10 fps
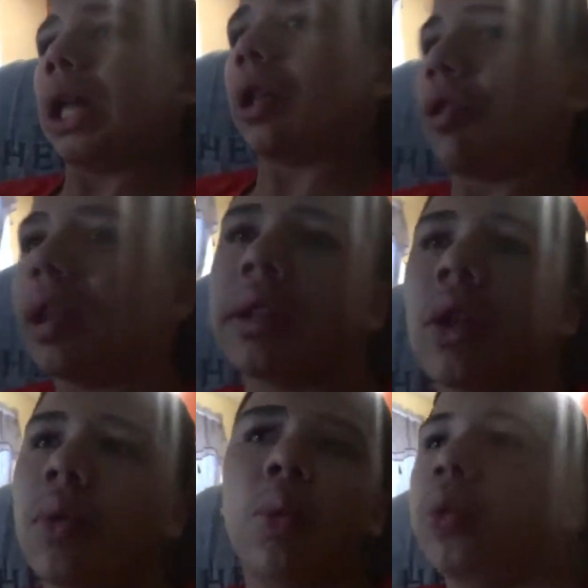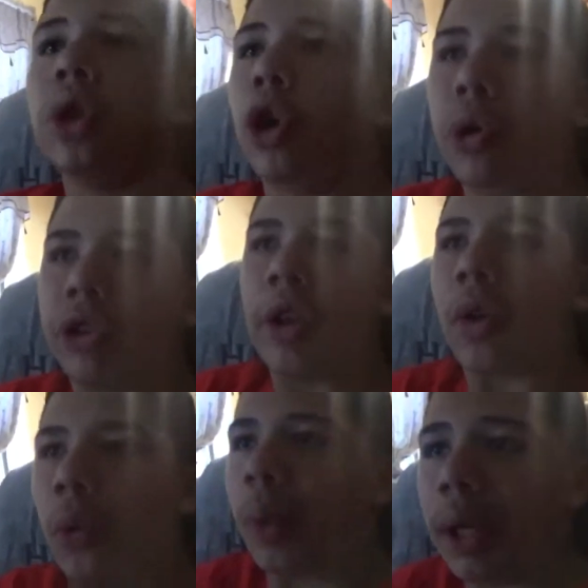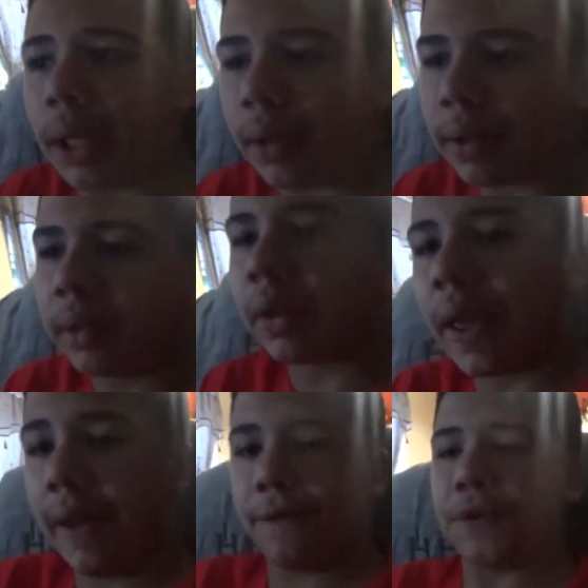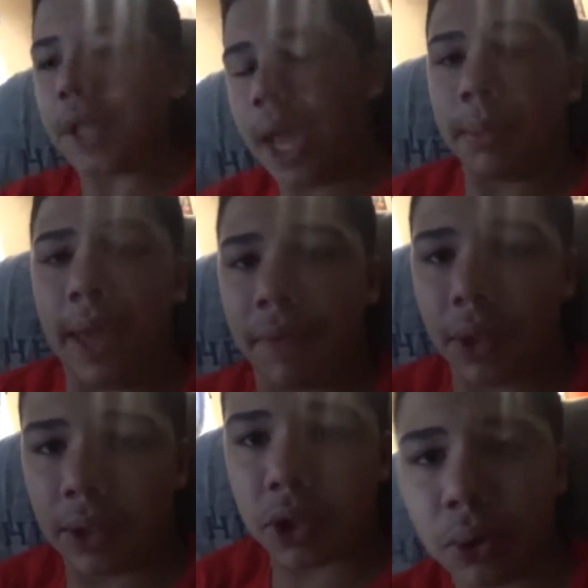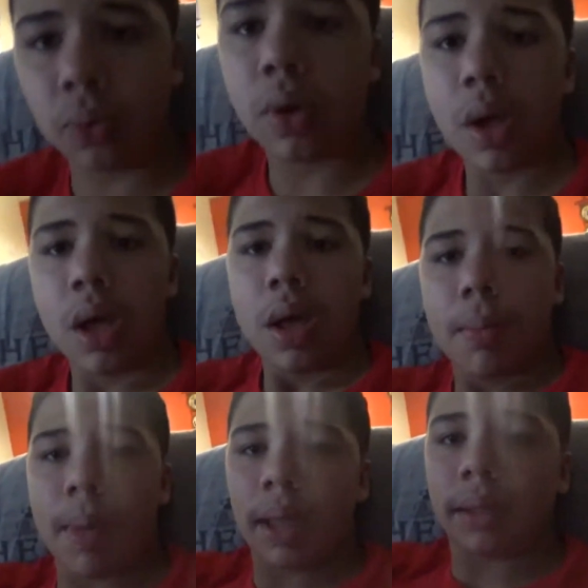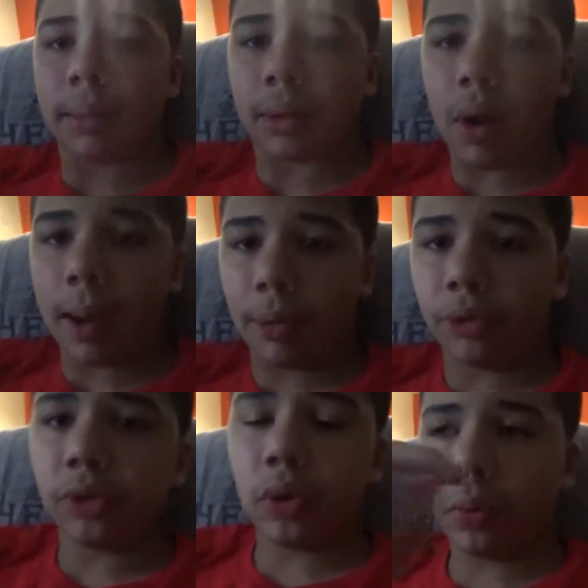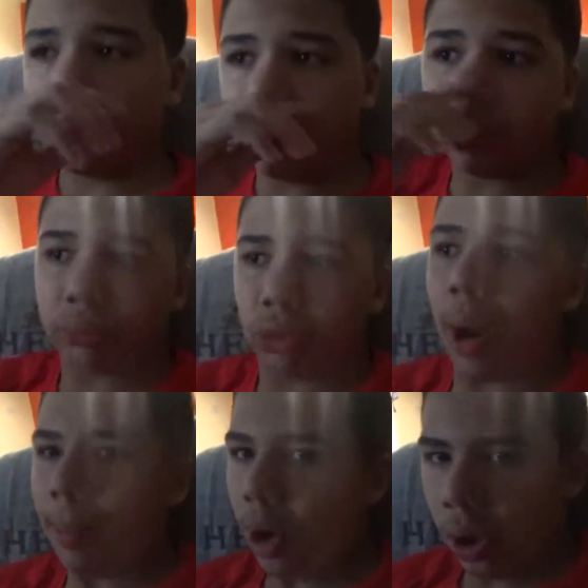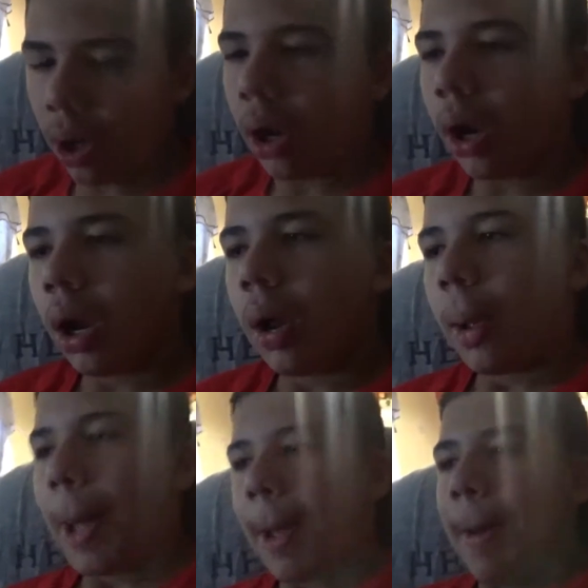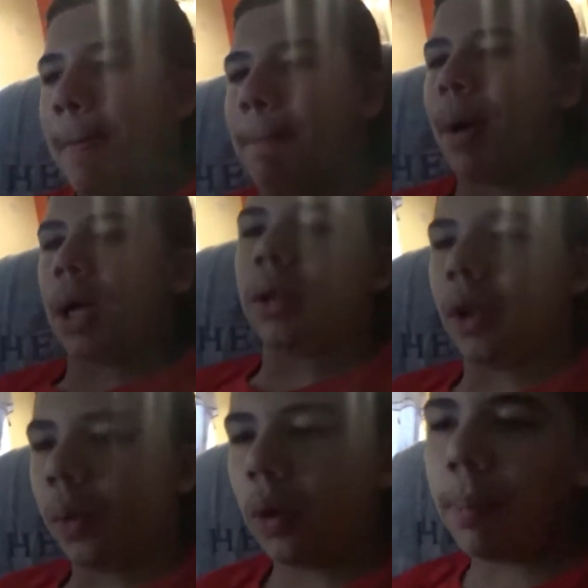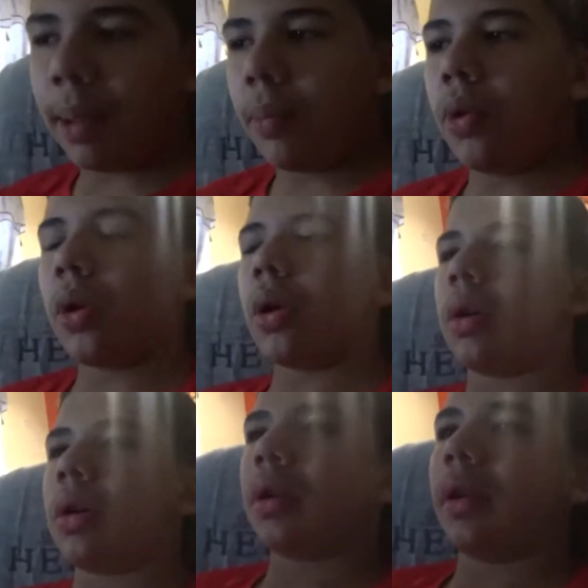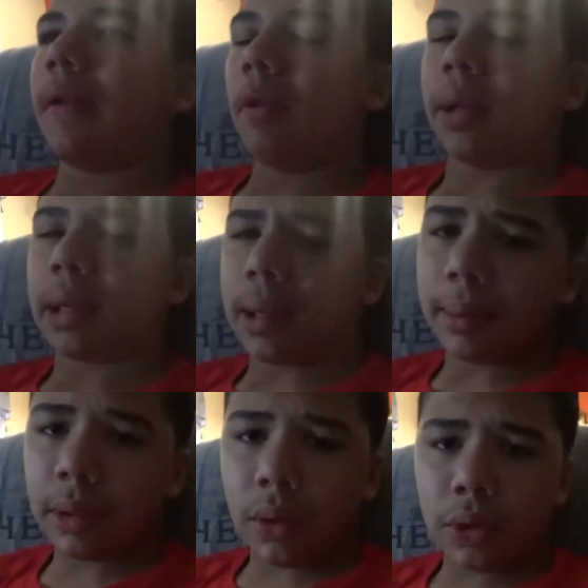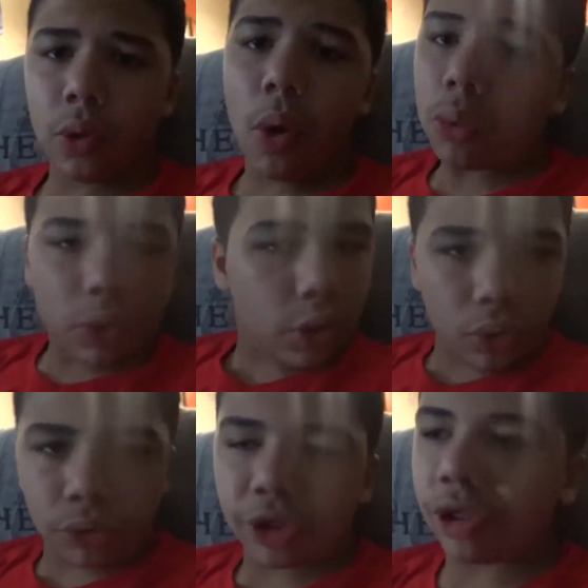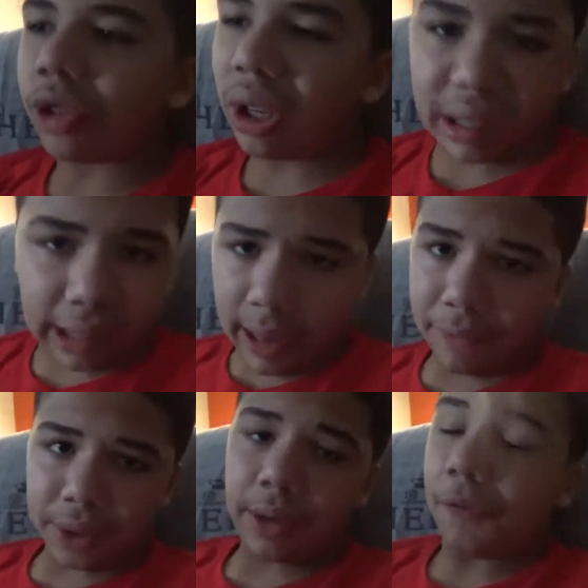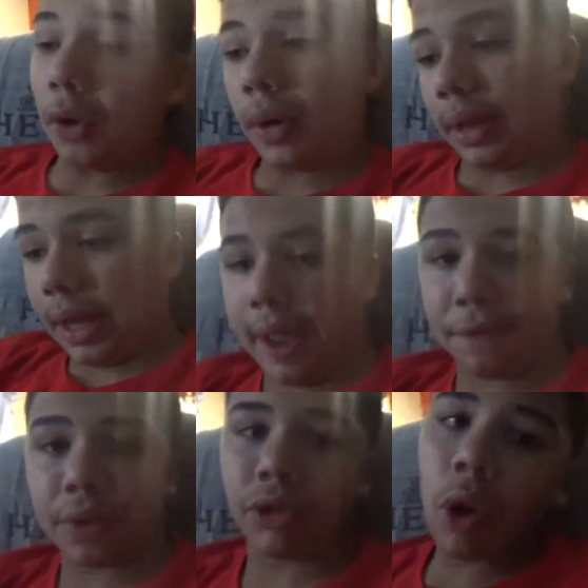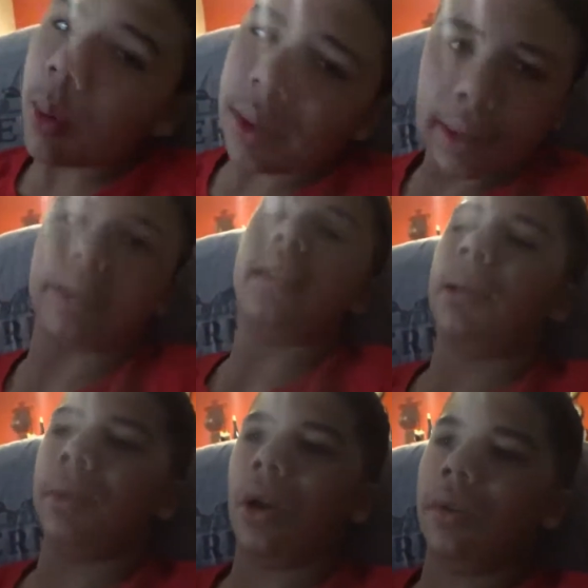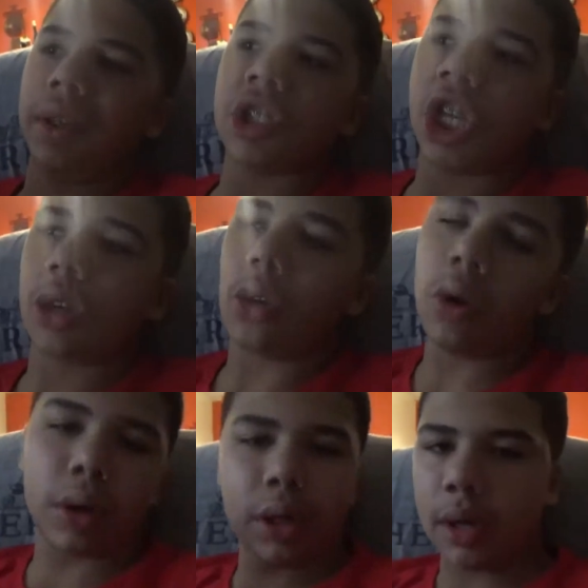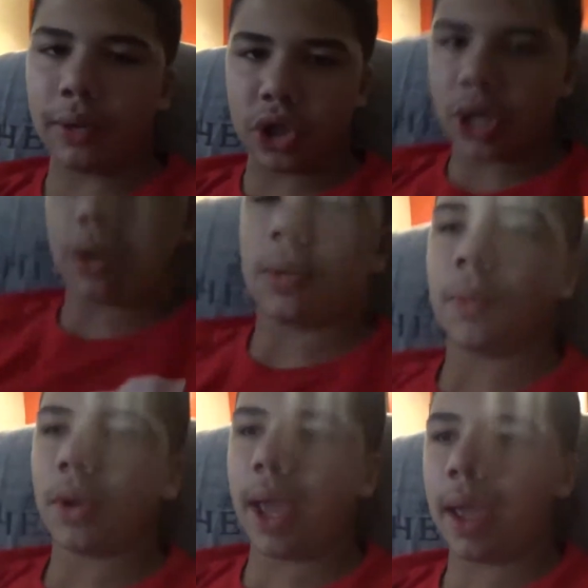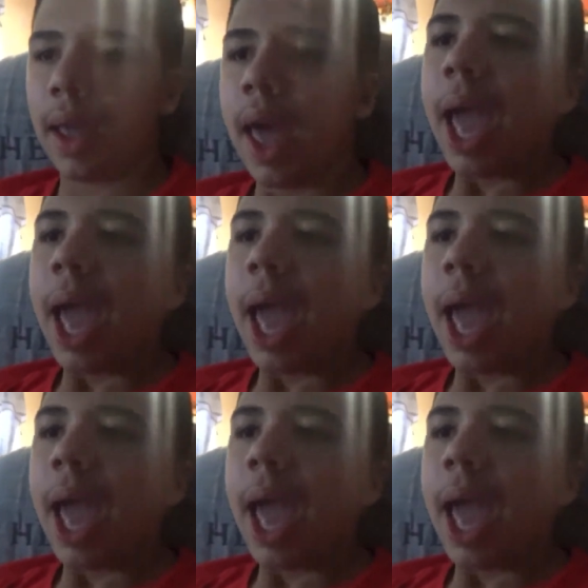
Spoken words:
there is no losing or winning. This is a gift I'm giving to my subscribers or subscriber. But there will be more giveaways to come. So you won't lose. It's a gift. And if you don't get the gift, there's always next time on this channel or on another channel. Okay?